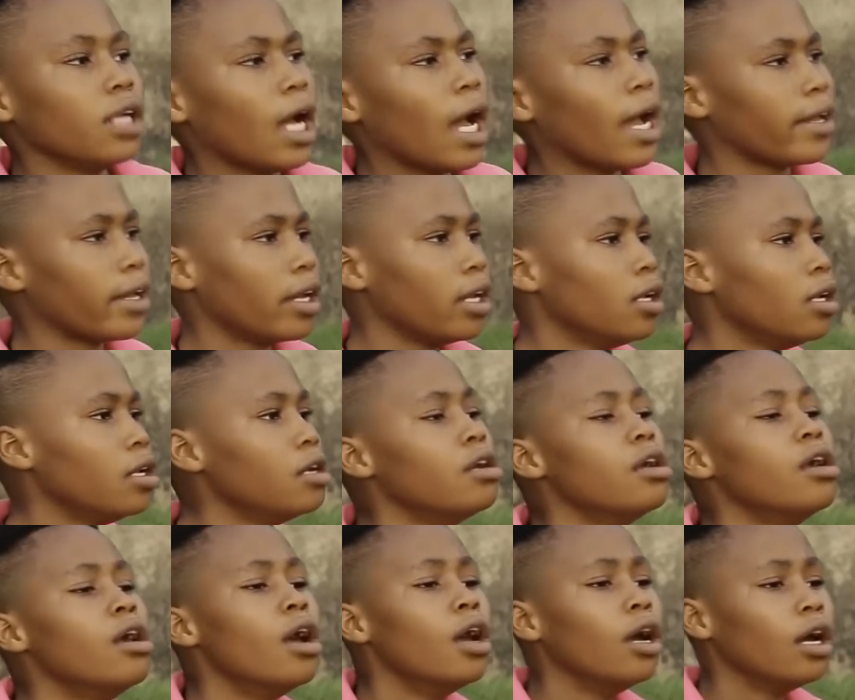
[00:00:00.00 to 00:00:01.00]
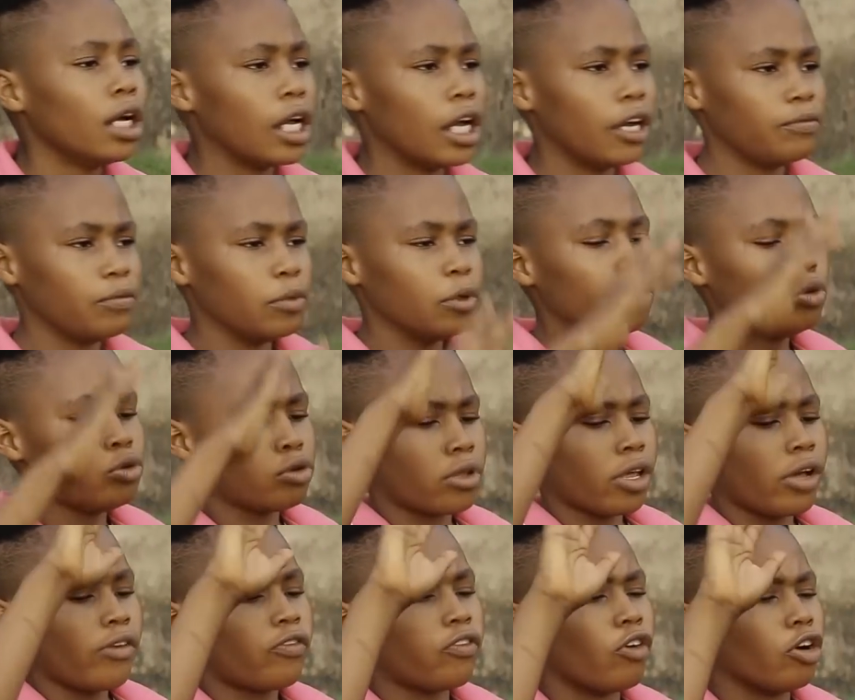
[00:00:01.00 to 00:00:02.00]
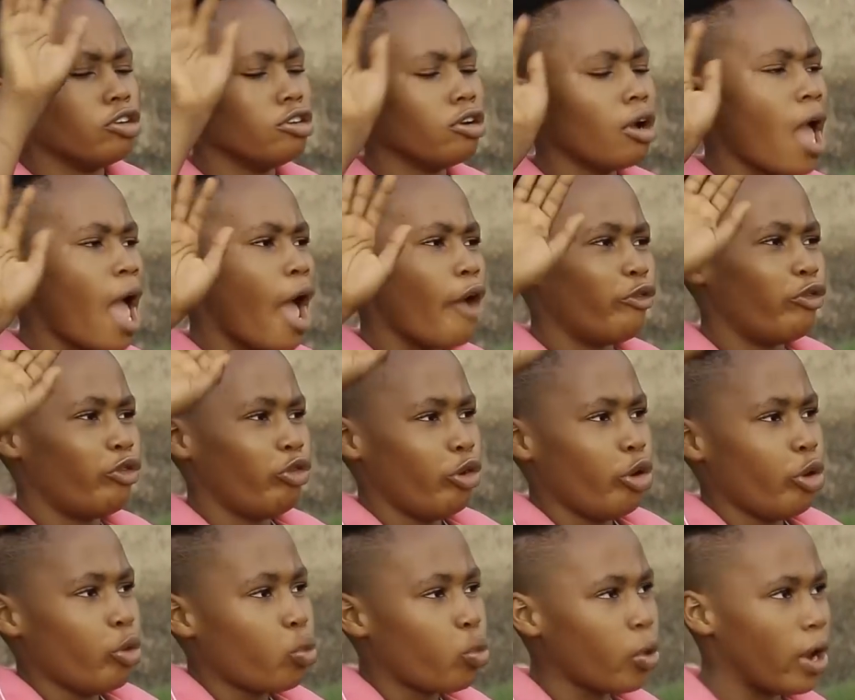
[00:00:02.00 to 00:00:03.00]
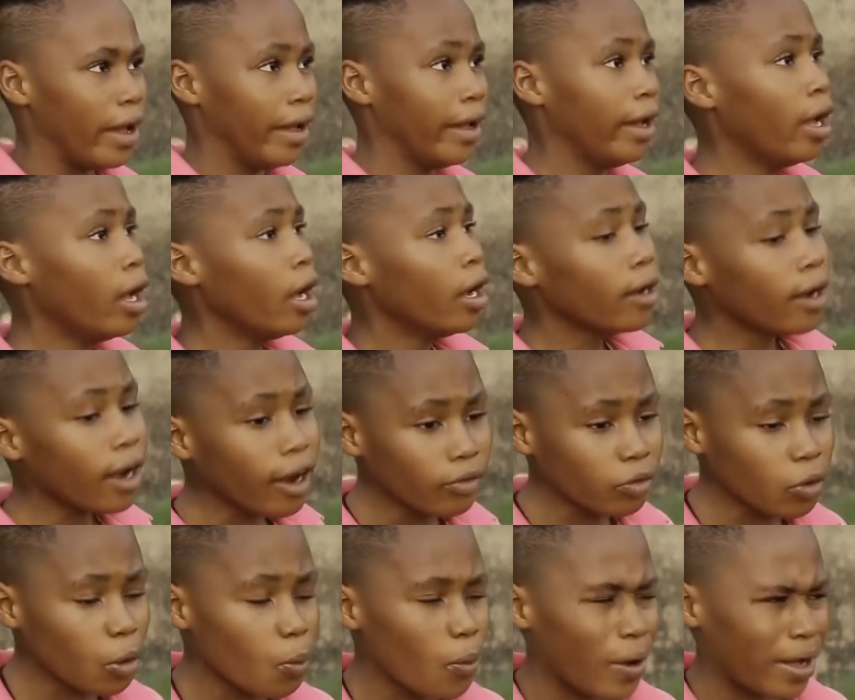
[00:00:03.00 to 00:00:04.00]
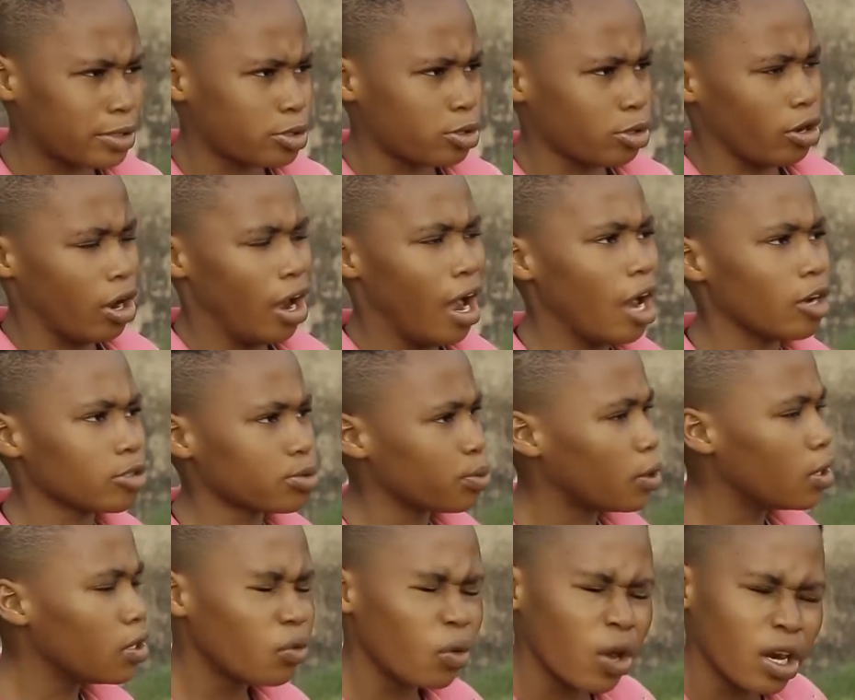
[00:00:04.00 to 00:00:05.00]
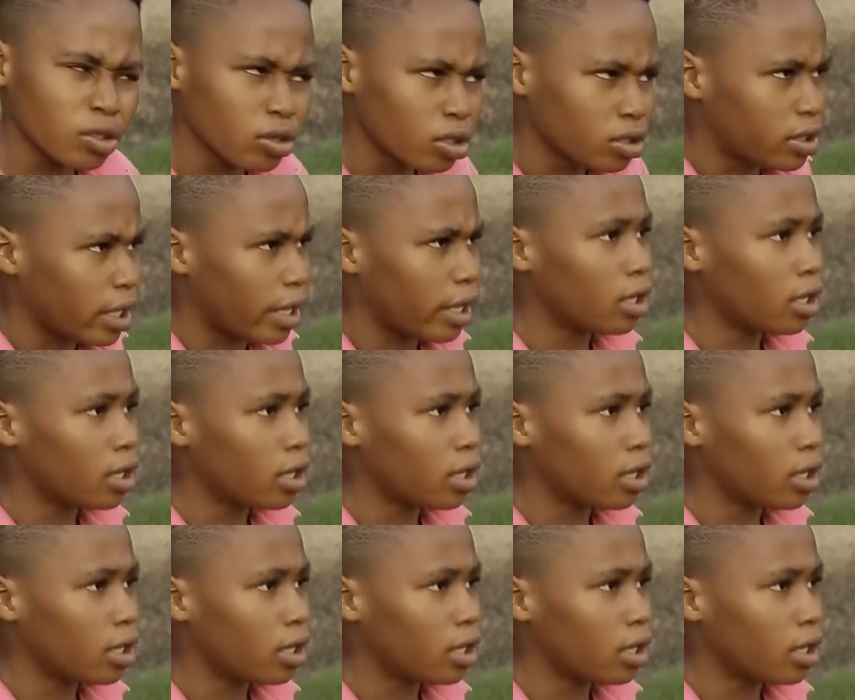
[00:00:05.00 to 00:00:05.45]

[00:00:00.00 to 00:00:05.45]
Nai, I have been looking for you everywhere. I even went to your house, but you were not